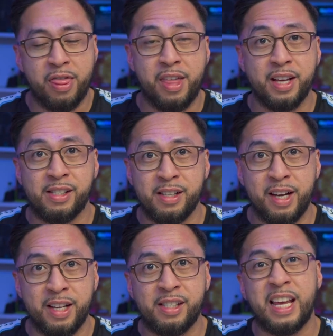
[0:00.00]
this
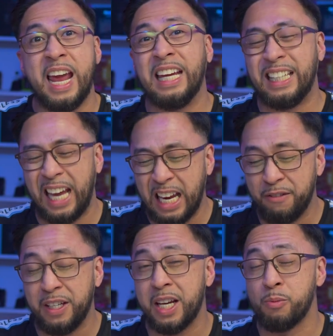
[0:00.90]
is a K
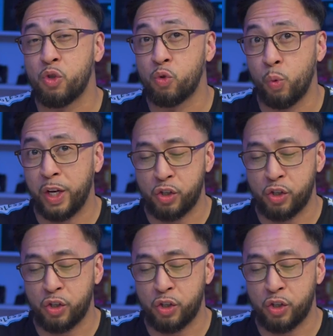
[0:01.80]
V M switch.